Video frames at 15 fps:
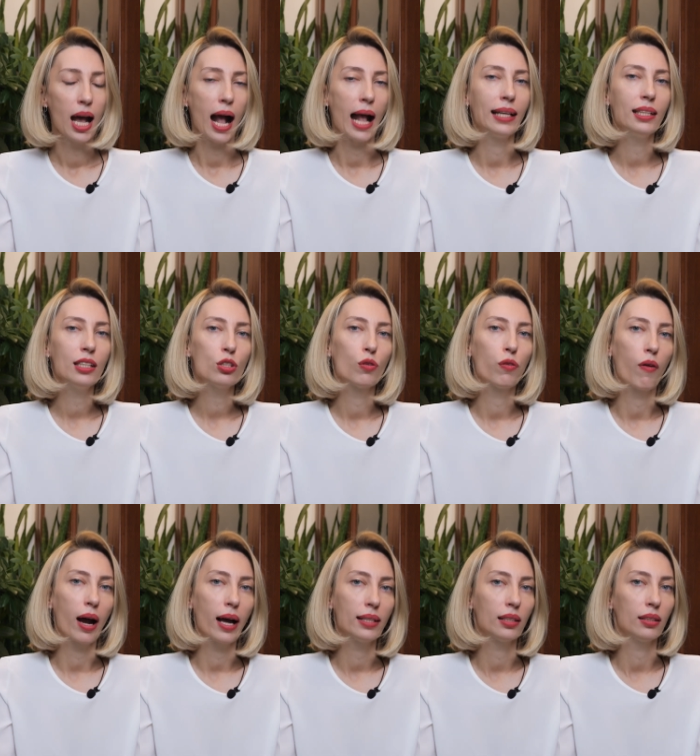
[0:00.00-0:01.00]
I need to
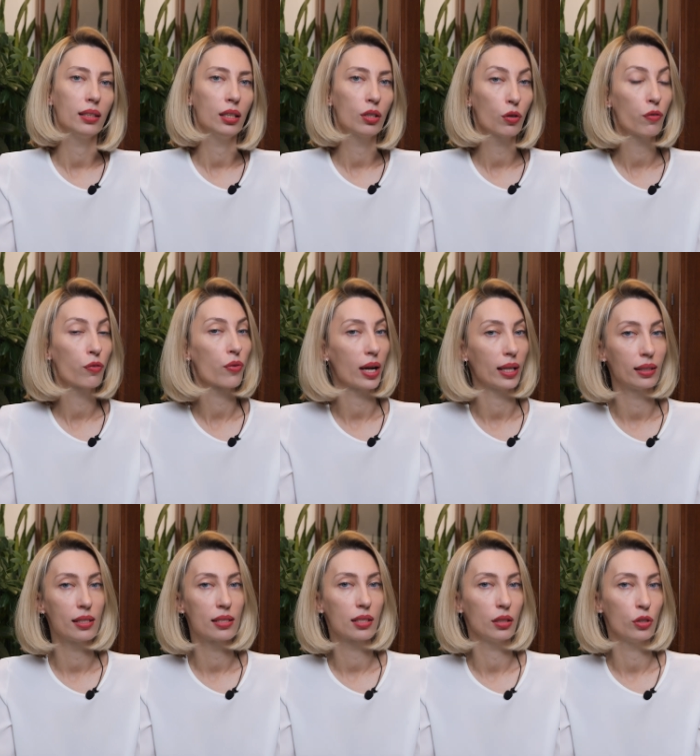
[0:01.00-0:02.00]
find an
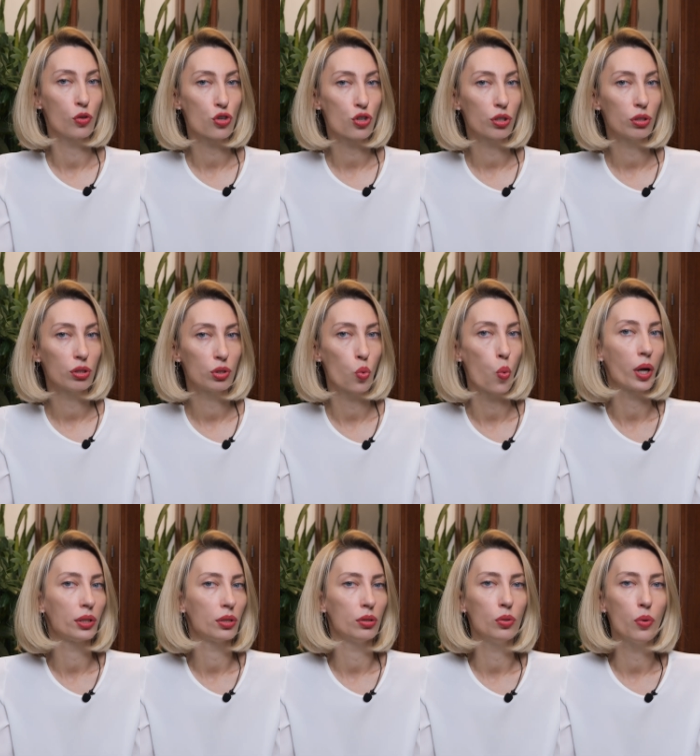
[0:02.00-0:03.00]
eco-friendly solution to
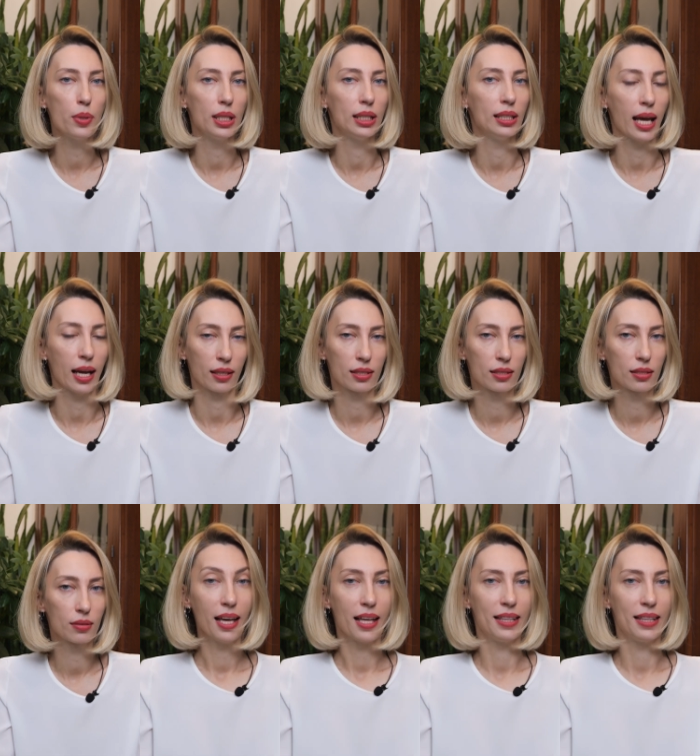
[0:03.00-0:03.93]
what to do with it next.